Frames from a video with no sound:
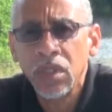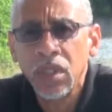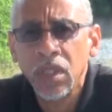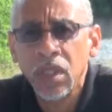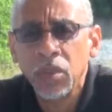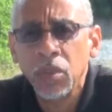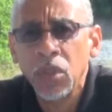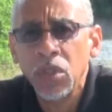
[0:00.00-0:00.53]

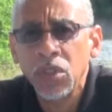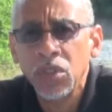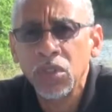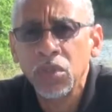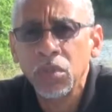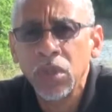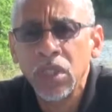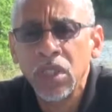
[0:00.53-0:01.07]
and I'm
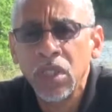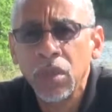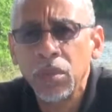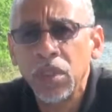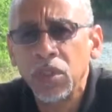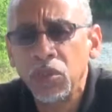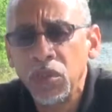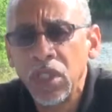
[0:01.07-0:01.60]
also been dubbed
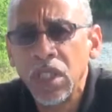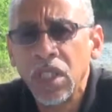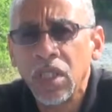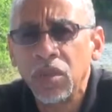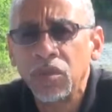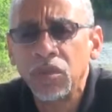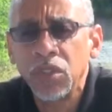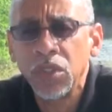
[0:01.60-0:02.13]
the griot
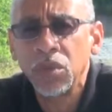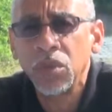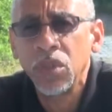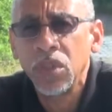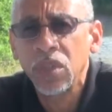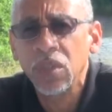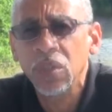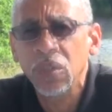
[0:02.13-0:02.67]
for New
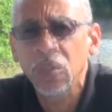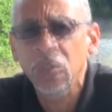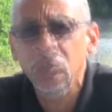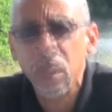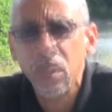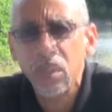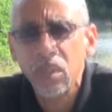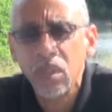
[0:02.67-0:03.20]

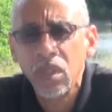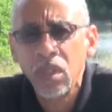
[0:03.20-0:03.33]
Orleans.